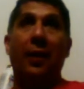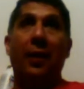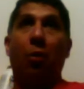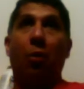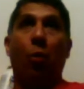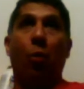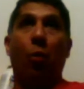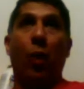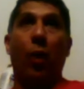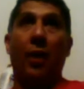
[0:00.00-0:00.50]

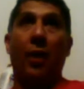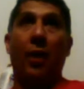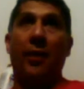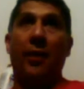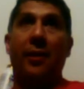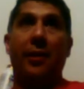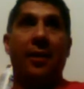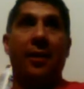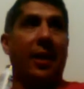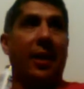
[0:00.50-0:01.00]
wear that
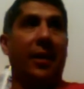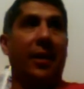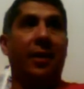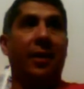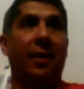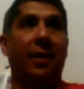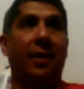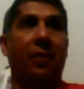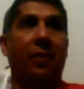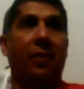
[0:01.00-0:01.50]
synthetic
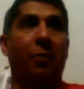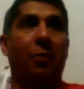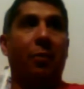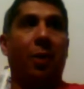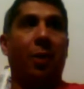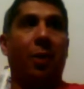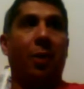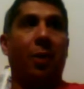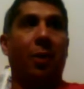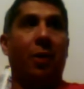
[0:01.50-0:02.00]
stuff
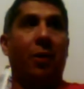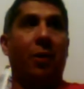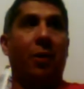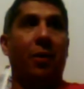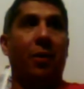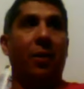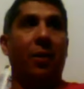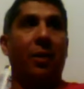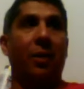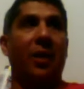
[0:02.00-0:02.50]
anymore.
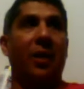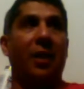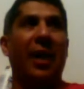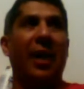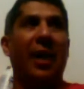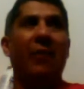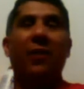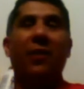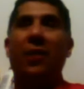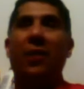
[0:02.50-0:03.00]

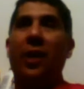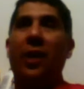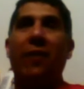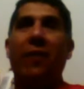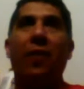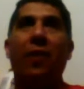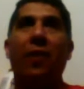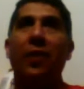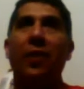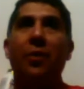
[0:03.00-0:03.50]

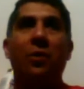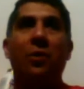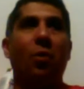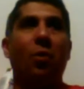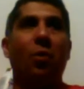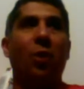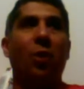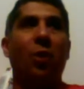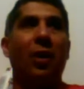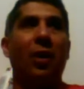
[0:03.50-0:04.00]
Whenever I used
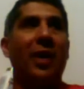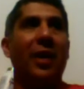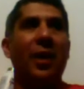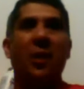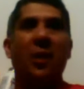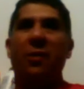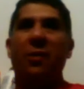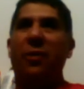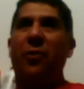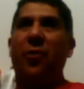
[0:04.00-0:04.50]
to wear it, it
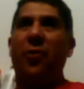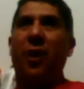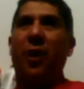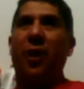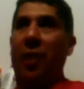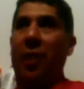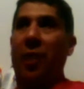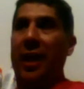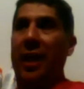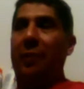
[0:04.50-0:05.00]
never
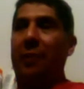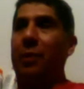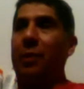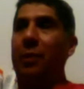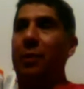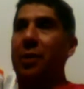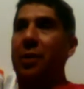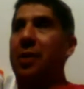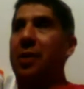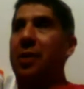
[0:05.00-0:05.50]
felt right. Like
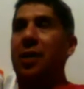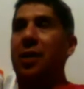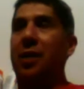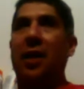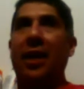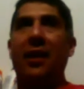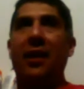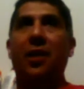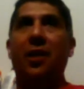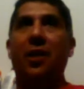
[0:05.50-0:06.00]
remember
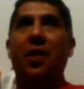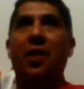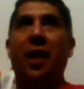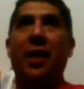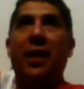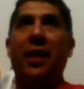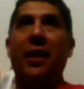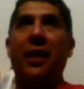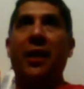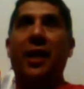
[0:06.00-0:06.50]
the
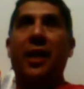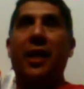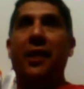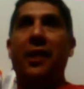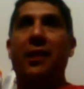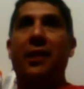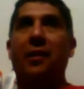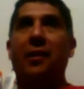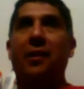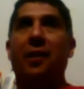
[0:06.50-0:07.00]
shiny
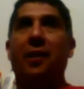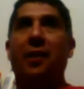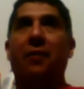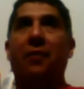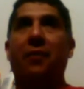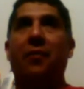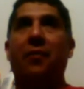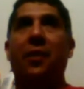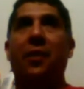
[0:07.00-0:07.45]
Nike stuff,